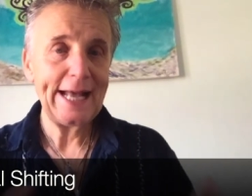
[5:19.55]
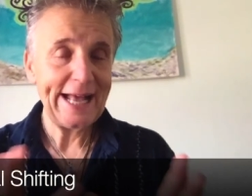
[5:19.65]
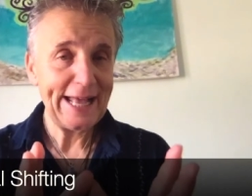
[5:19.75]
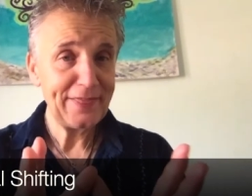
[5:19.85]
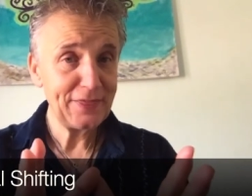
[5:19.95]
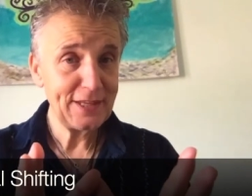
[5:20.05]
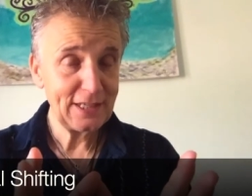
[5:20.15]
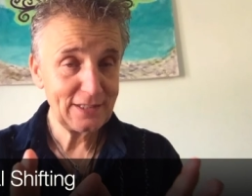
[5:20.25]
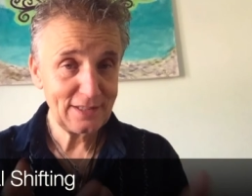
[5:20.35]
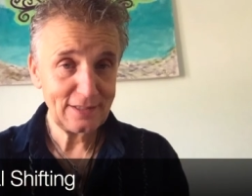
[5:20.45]
And
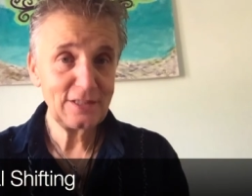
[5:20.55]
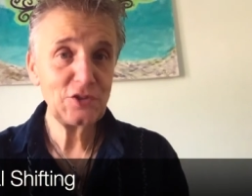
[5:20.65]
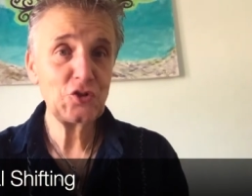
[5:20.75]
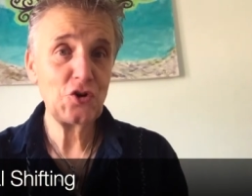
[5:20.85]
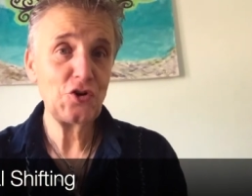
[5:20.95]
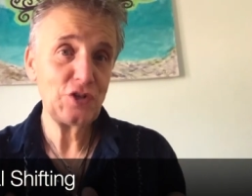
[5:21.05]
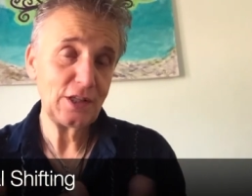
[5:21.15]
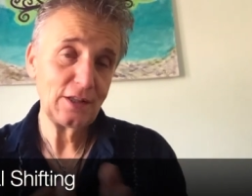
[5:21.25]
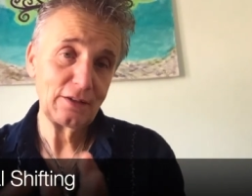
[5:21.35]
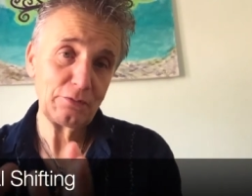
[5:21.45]
it's this
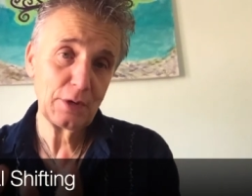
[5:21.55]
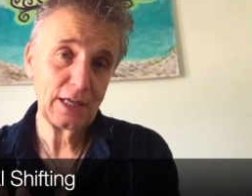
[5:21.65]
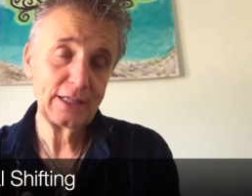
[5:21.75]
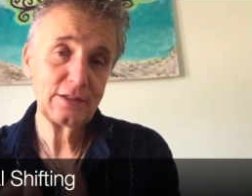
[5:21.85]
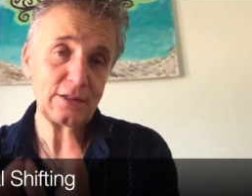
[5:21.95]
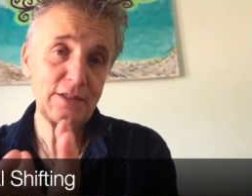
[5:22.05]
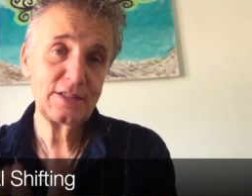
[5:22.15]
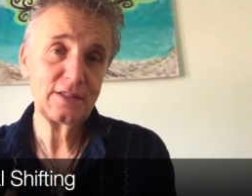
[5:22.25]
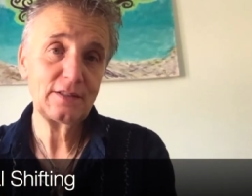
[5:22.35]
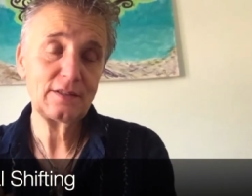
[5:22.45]
journey that vital
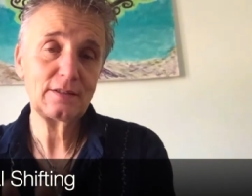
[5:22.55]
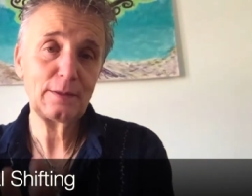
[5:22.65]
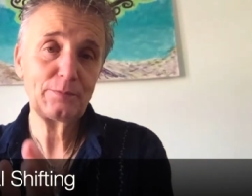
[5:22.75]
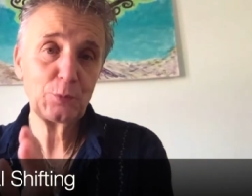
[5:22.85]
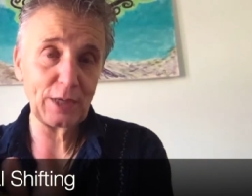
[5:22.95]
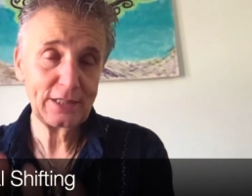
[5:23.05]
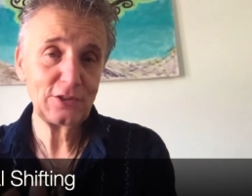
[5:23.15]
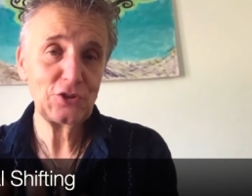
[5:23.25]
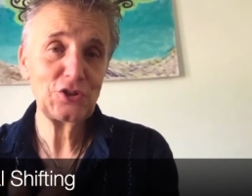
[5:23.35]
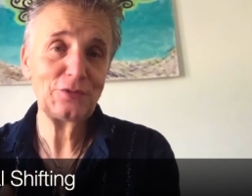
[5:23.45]
system,
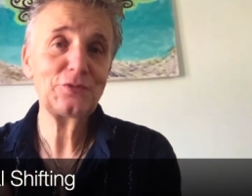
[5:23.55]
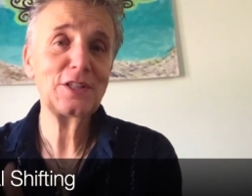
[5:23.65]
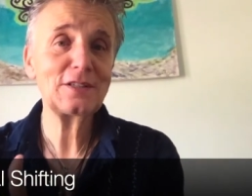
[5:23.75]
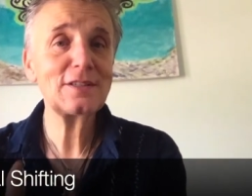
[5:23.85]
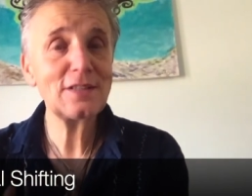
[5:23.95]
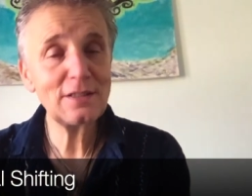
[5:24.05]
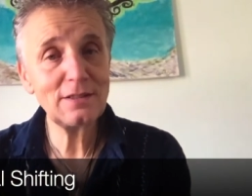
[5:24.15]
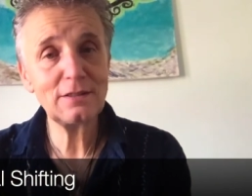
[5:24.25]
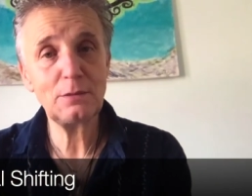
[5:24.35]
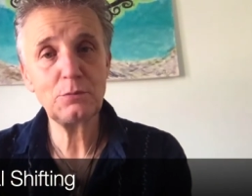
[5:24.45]
vital shifting
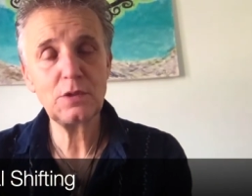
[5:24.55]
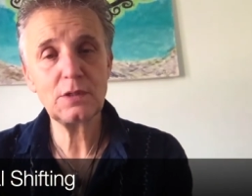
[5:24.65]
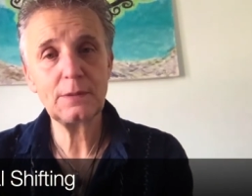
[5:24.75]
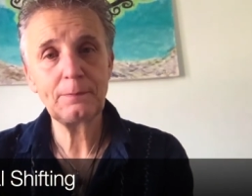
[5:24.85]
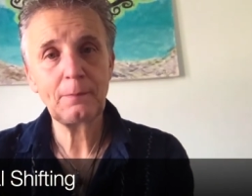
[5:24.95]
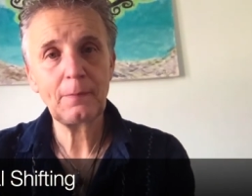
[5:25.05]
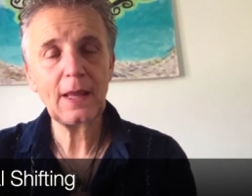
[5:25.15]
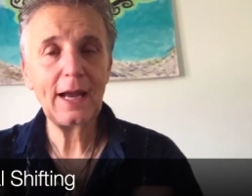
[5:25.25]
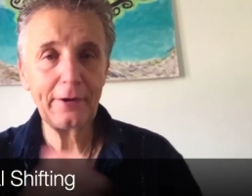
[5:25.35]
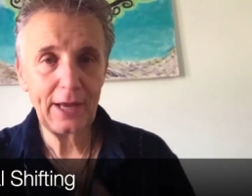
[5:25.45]
systems
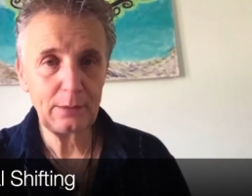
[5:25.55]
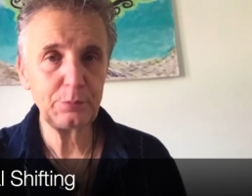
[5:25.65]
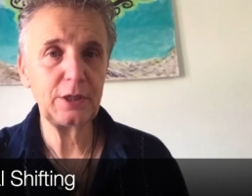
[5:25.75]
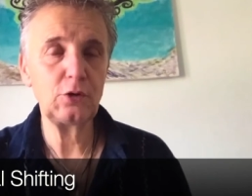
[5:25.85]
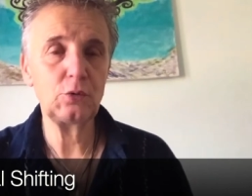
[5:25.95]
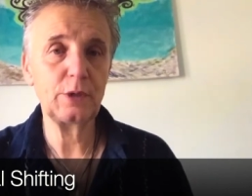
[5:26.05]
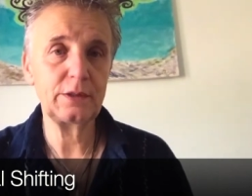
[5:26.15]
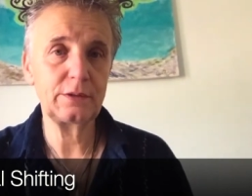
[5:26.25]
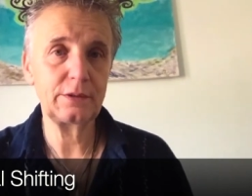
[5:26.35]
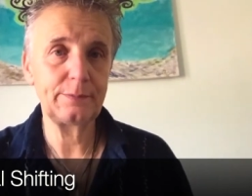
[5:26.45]
are helping you
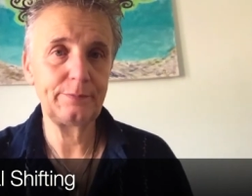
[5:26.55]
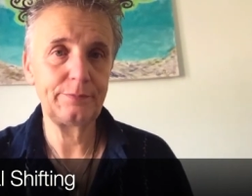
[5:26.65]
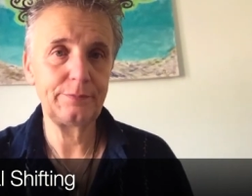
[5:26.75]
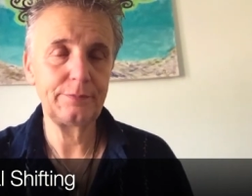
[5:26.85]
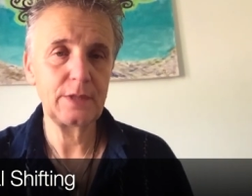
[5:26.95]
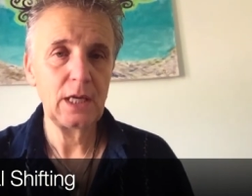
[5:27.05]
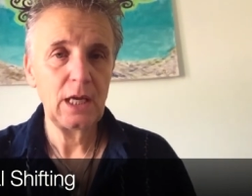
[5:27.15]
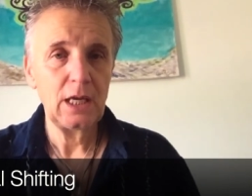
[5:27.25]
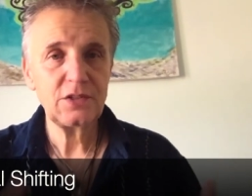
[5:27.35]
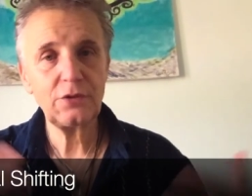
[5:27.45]
with.
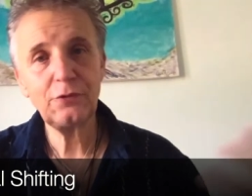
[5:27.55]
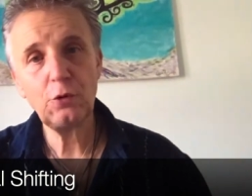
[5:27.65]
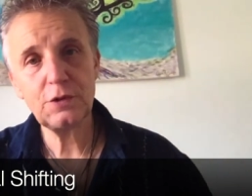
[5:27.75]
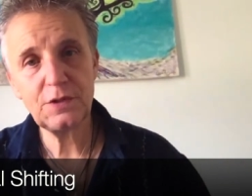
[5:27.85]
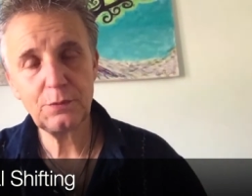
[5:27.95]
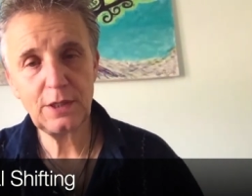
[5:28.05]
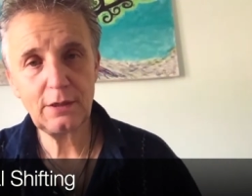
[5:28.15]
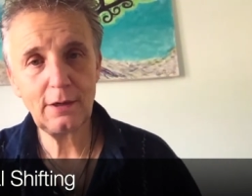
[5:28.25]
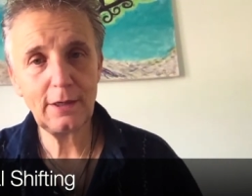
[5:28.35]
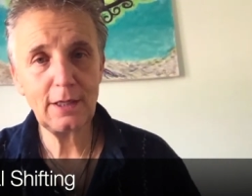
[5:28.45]
So of course, we
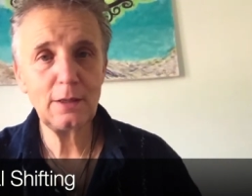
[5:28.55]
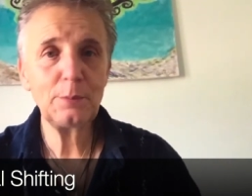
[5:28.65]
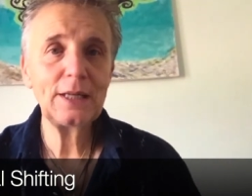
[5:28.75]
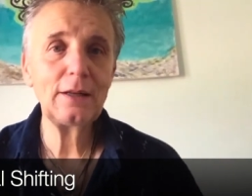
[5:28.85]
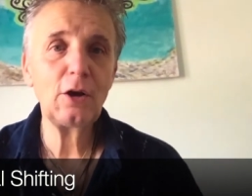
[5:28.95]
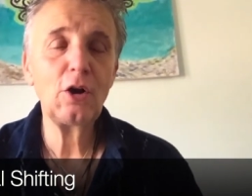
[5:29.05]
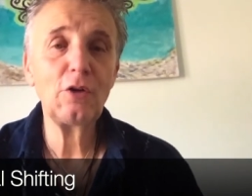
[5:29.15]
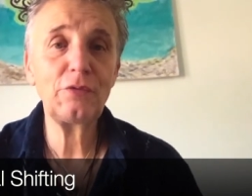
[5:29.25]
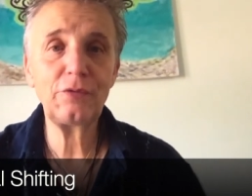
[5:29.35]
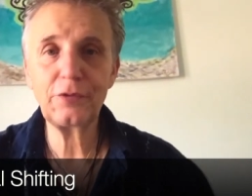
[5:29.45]
are in the middle
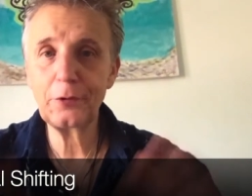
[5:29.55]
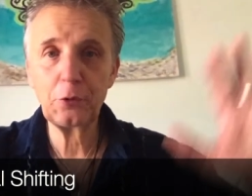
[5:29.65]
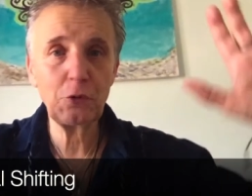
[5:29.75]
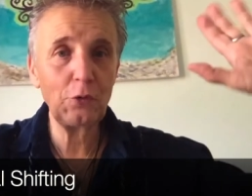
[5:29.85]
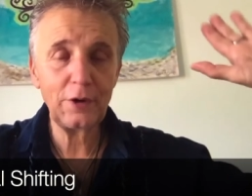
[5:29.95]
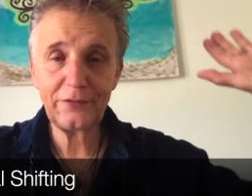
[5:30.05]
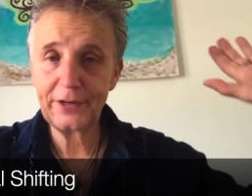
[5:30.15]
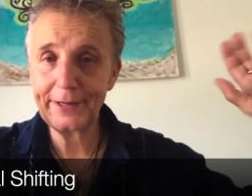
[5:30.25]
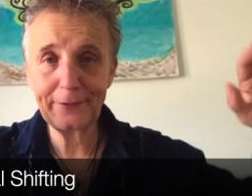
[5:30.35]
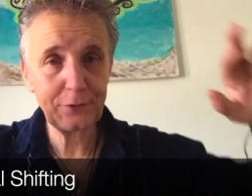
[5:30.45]
of
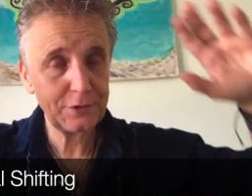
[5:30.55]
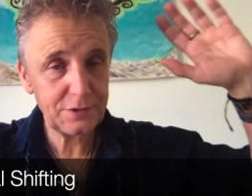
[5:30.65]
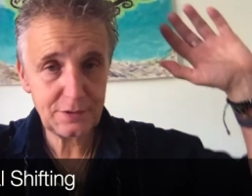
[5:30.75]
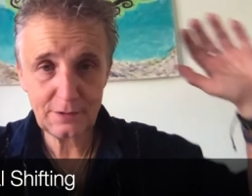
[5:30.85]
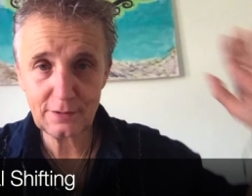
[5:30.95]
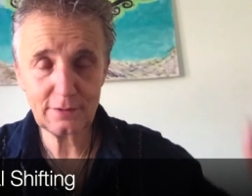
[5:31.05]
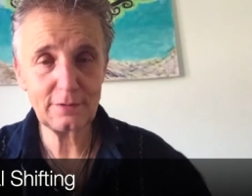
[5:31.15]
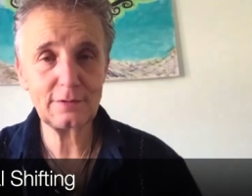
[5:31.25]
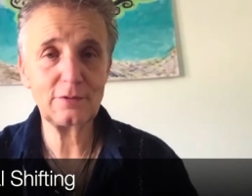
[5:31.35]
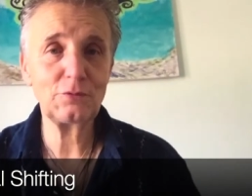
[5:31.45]

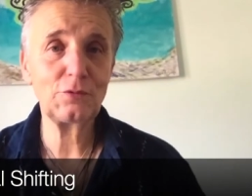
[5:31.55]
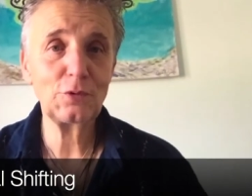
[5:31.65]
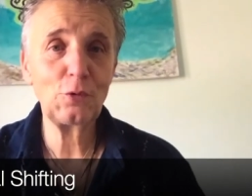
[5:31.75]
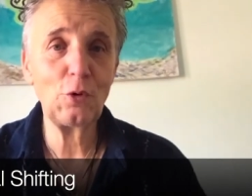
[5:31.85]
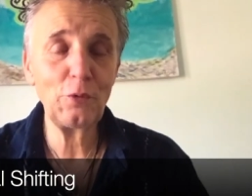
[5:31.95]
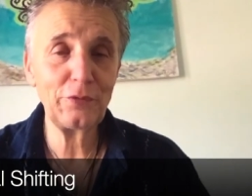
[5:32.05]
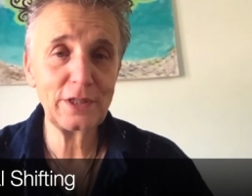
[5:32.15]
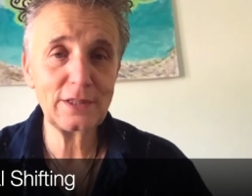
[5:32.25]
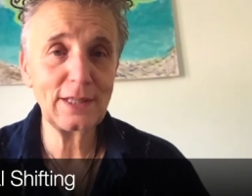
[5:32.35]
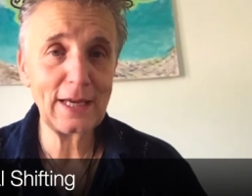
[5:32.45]
coronavirus,
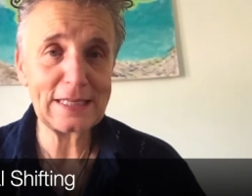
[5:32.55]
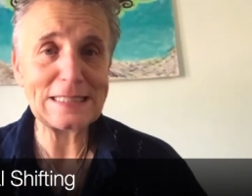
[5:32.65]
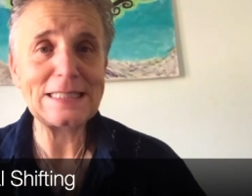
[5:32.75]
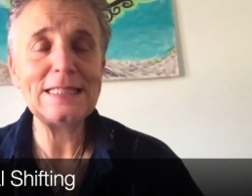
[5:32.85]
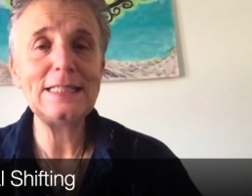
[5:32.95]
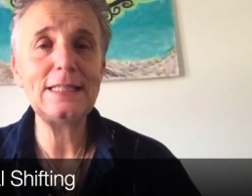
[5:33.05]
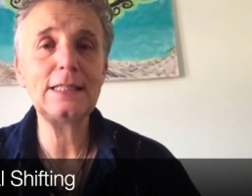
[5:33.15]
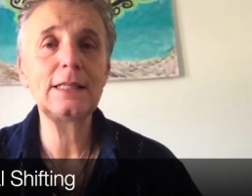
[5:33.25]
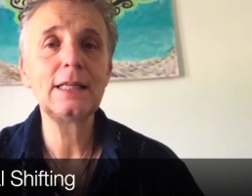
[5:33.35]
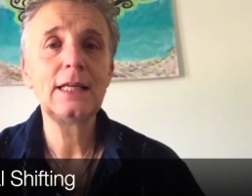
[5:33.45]
COVID-19,